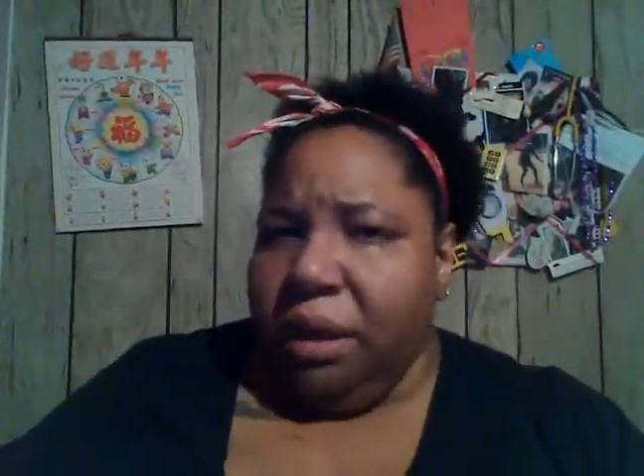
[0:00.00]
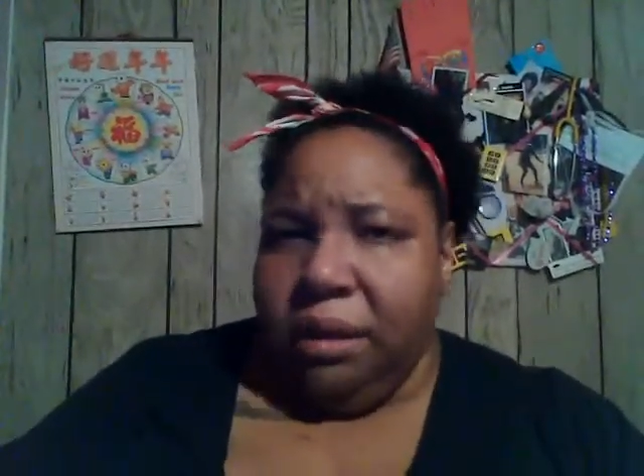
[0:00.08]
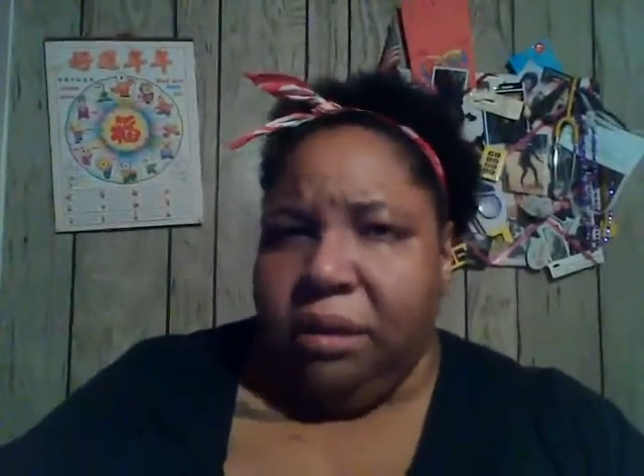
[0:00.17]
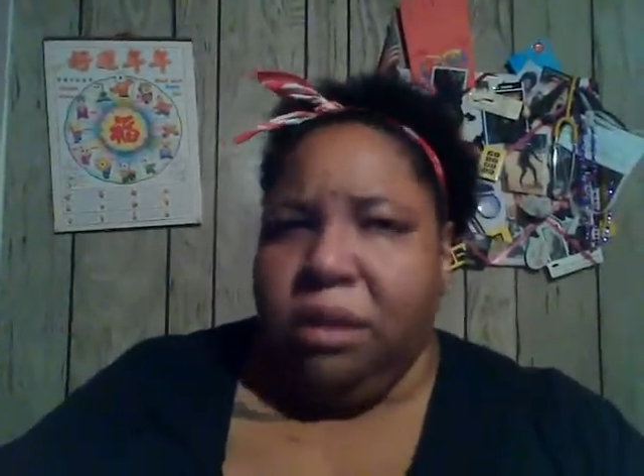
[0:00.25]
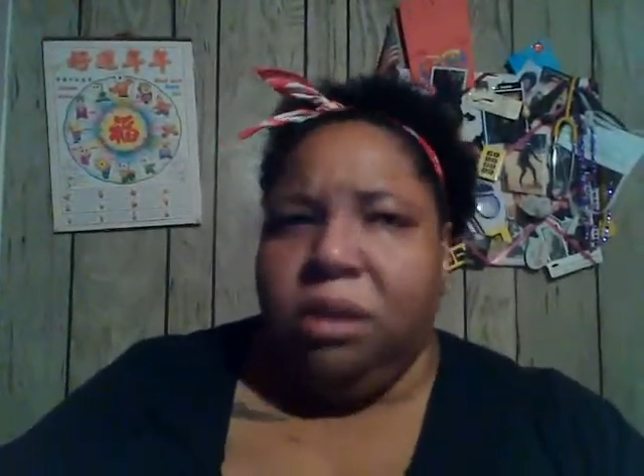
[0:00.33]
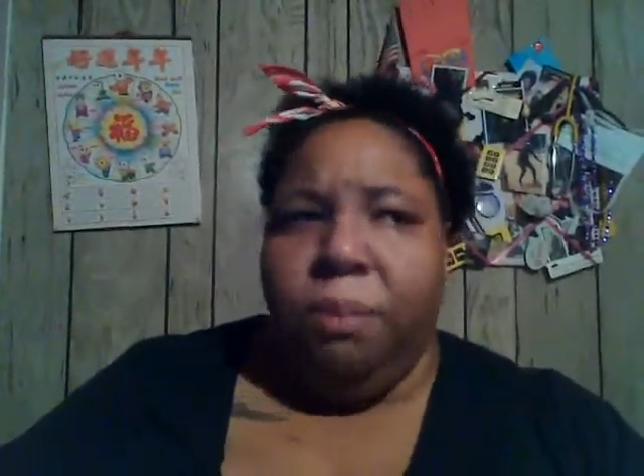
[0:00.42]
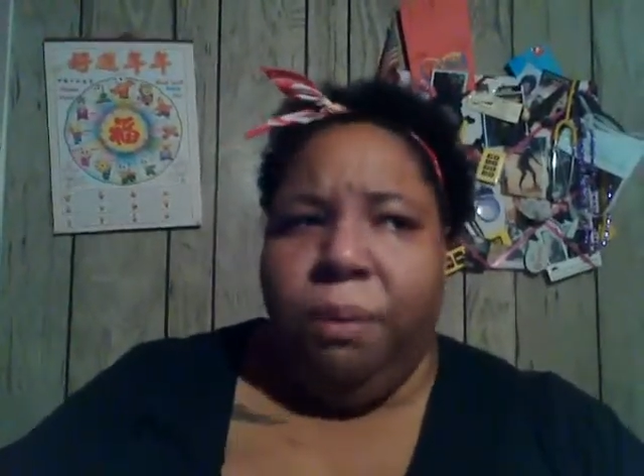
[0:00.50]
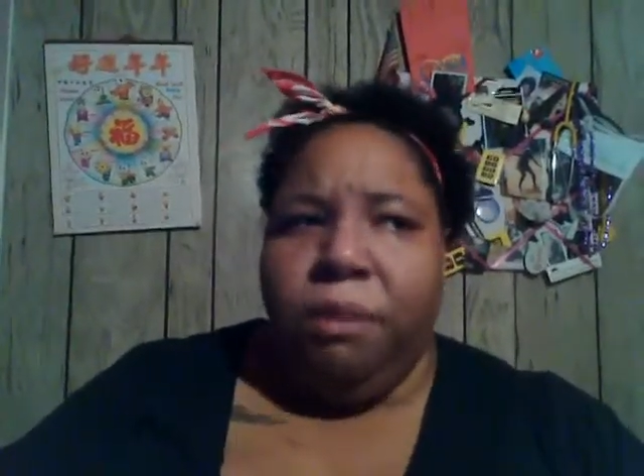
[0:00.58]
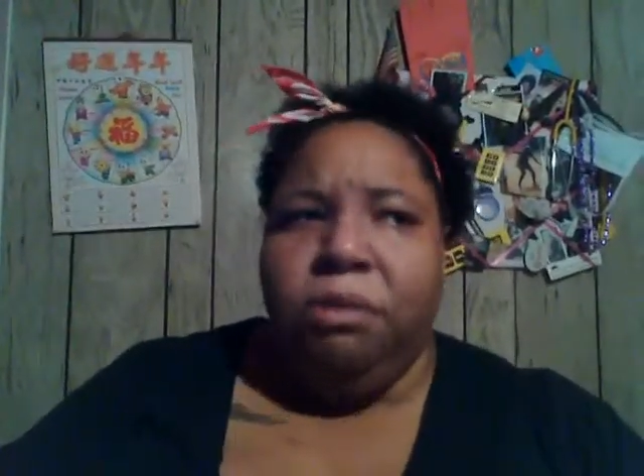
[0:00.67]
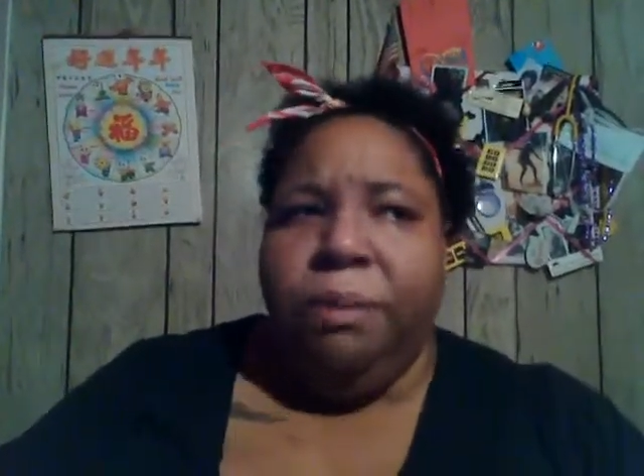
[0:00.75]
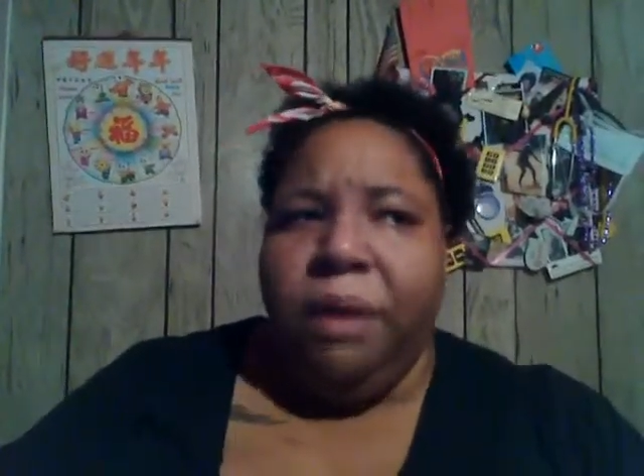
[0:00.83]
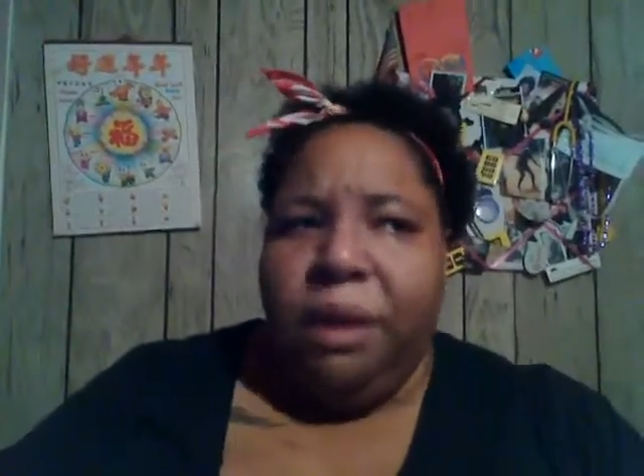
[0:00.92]
Is it
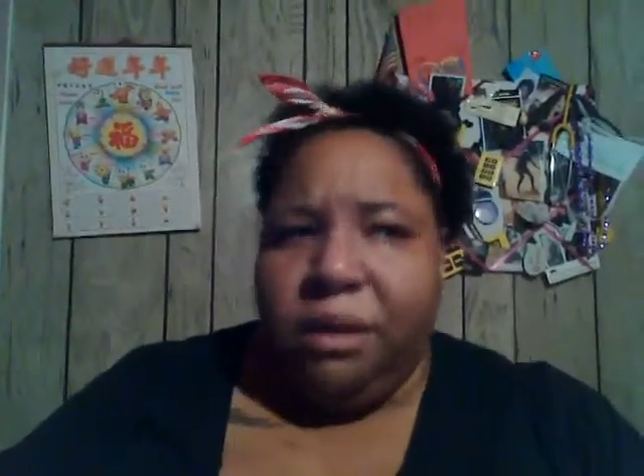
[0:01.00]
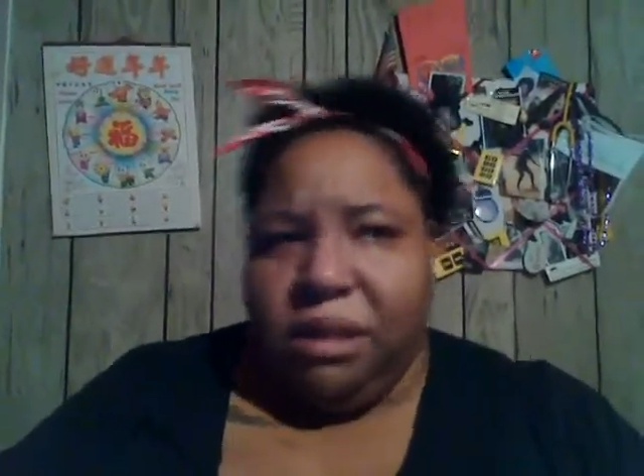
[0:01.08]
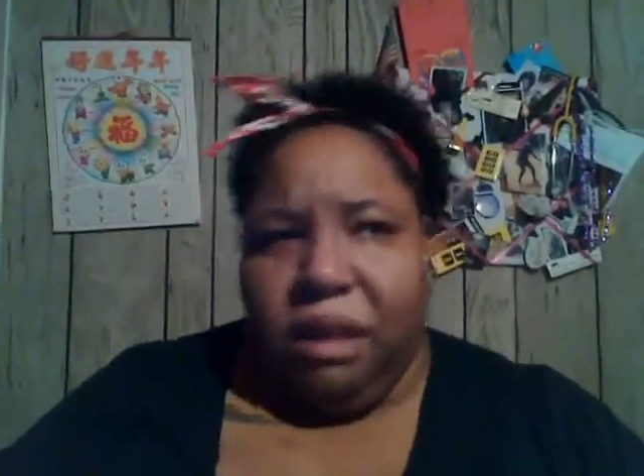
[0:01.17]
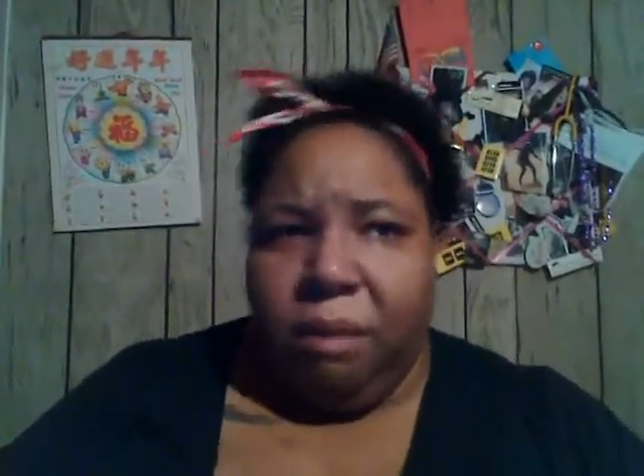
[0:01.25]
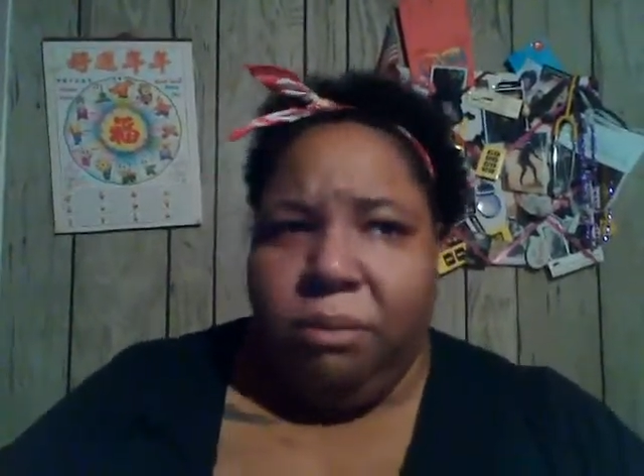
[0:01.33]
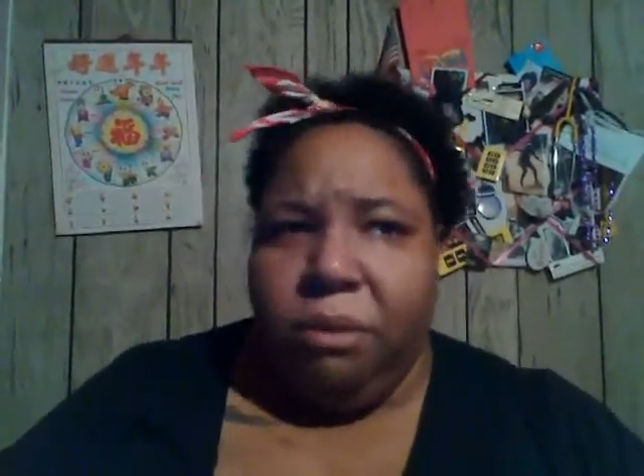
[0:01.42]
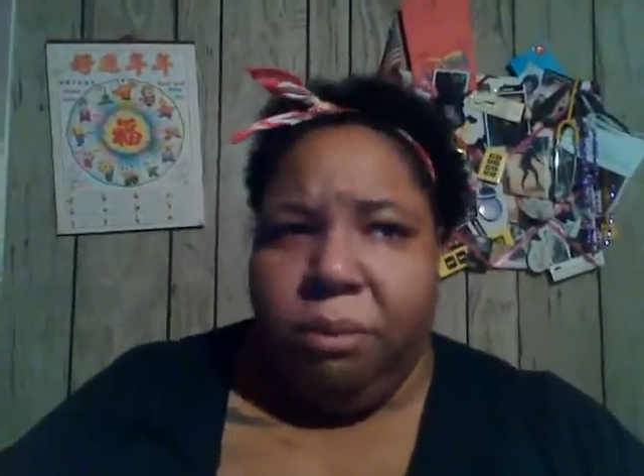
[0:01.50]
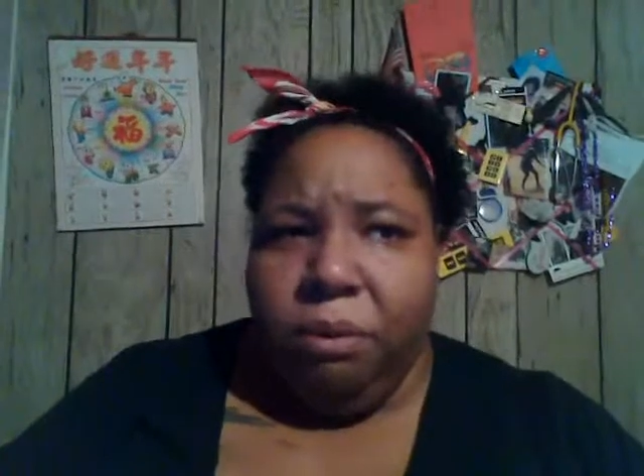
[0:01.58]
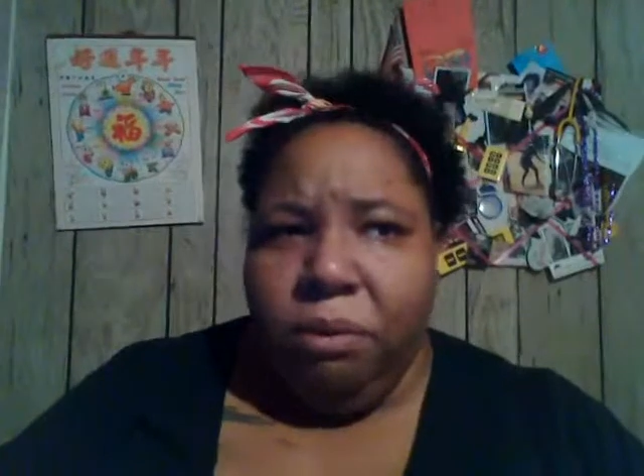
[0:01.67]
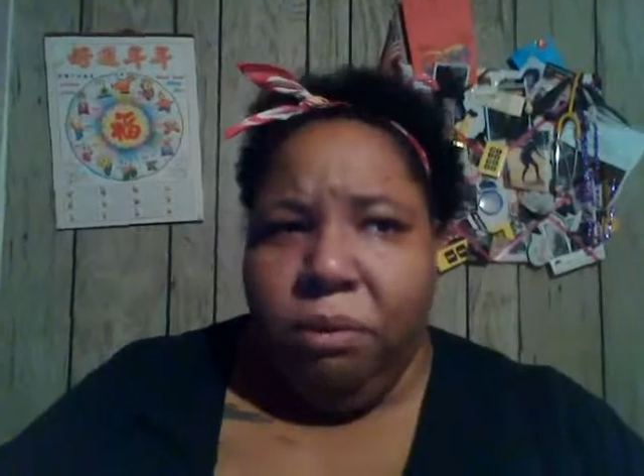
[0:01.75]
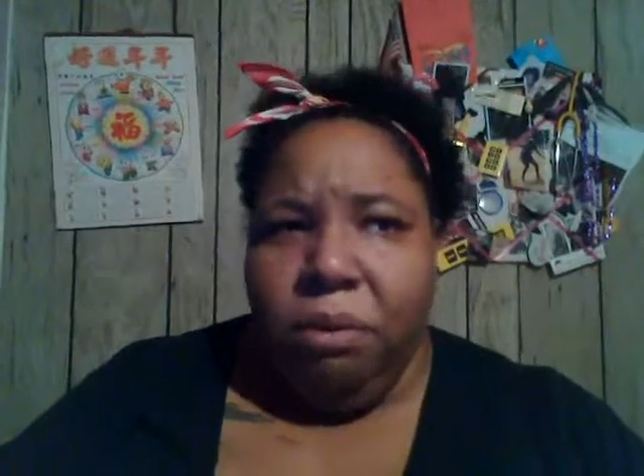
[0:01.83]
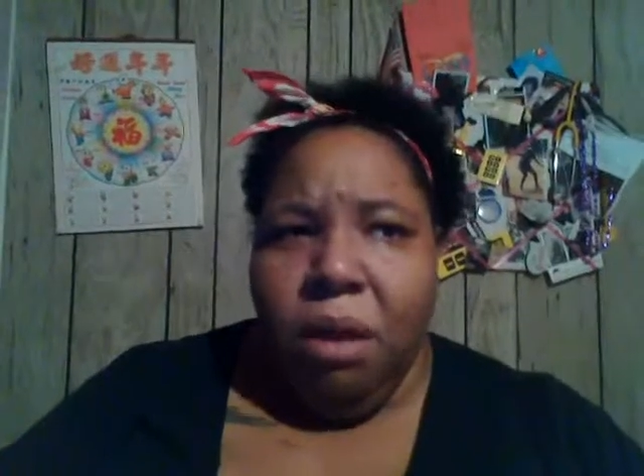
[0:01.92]
supposed to be
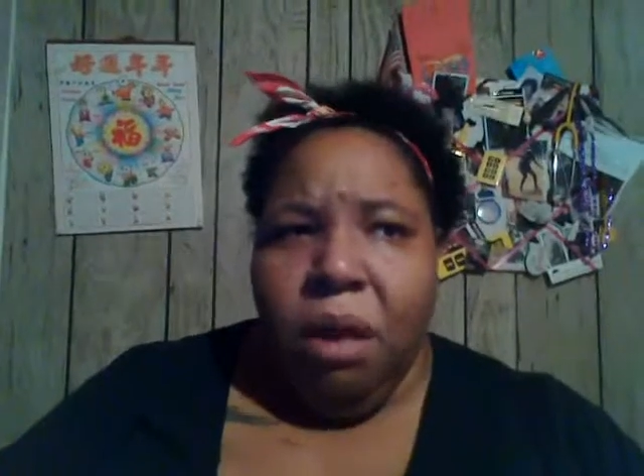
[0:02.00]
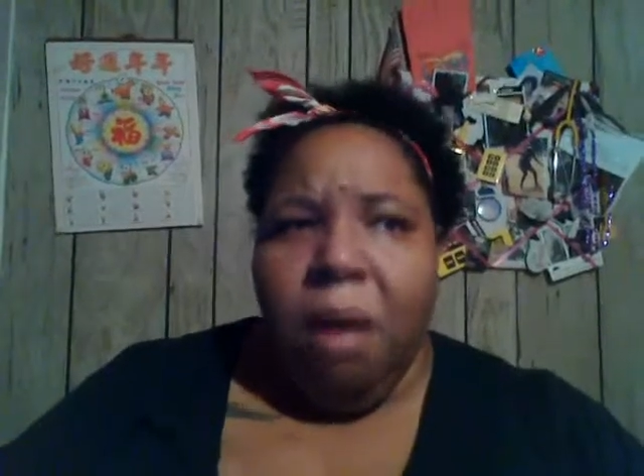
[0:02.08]
acceptable?